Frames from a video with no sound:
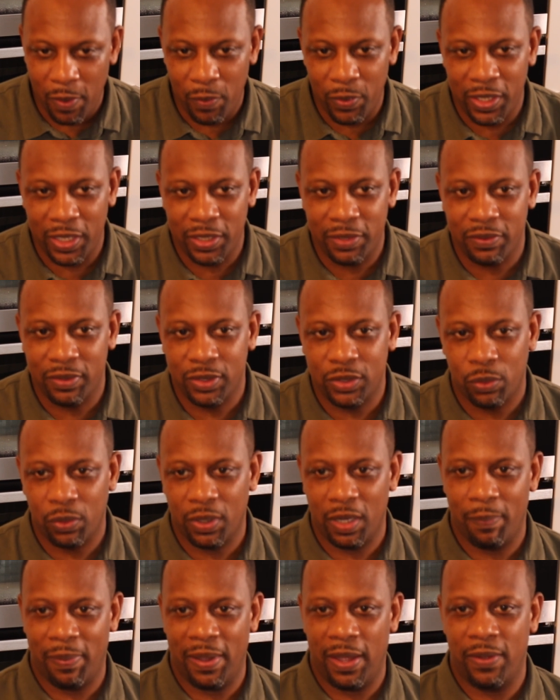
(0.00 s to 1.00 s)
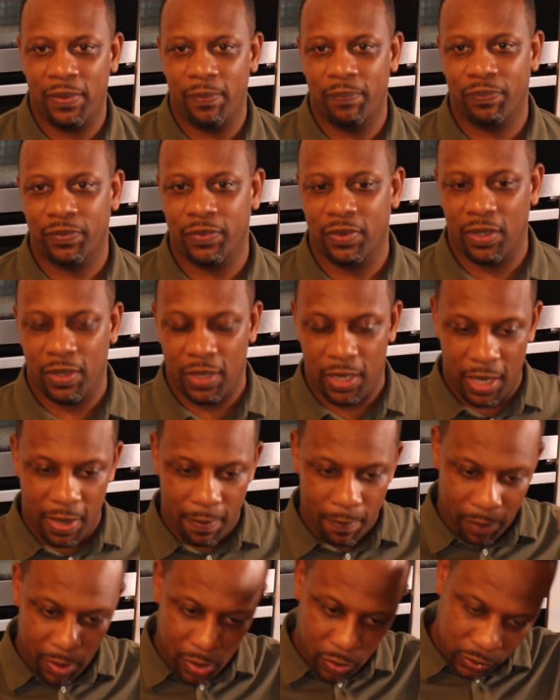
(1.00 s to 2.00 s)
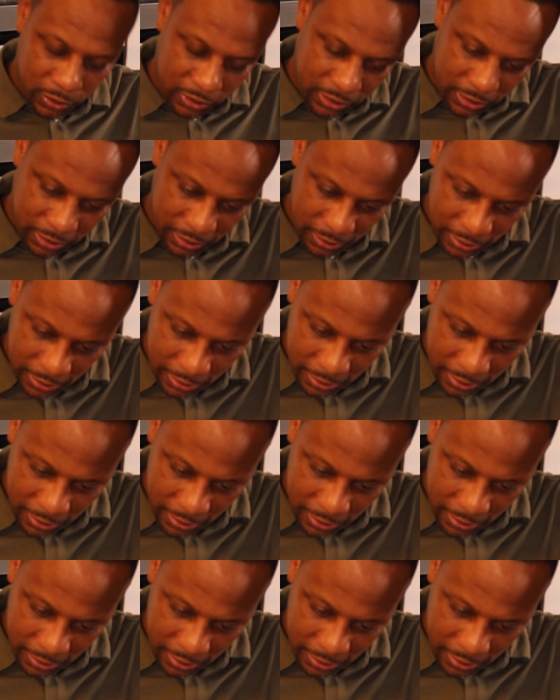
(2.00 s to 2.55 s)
I want to talk about um, post